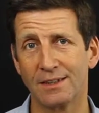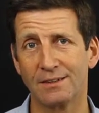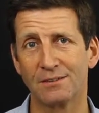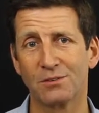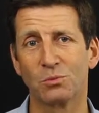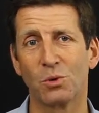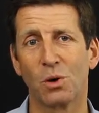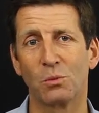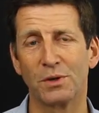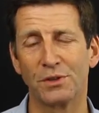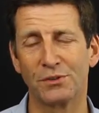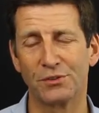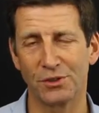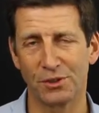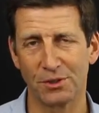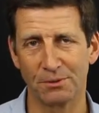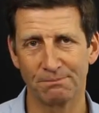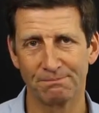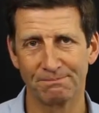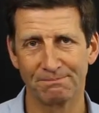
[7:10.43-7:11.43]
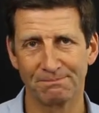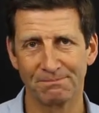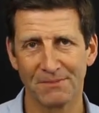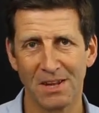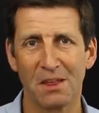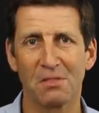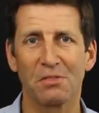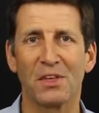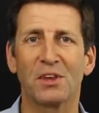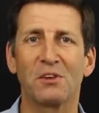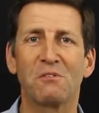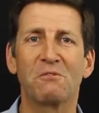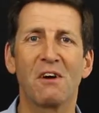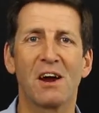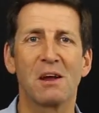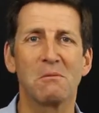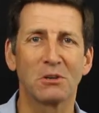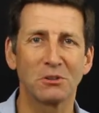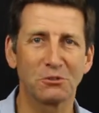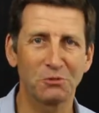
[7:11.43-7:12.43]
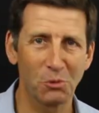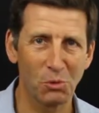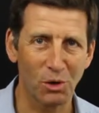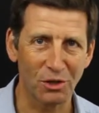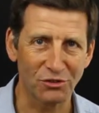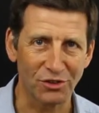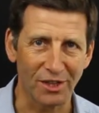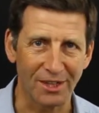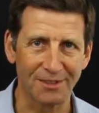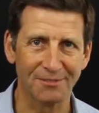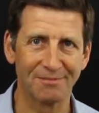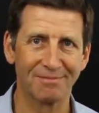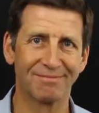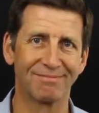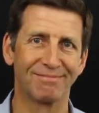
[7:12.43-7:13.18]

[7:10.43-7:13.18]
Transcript: into what we do. Thank you very much for watching.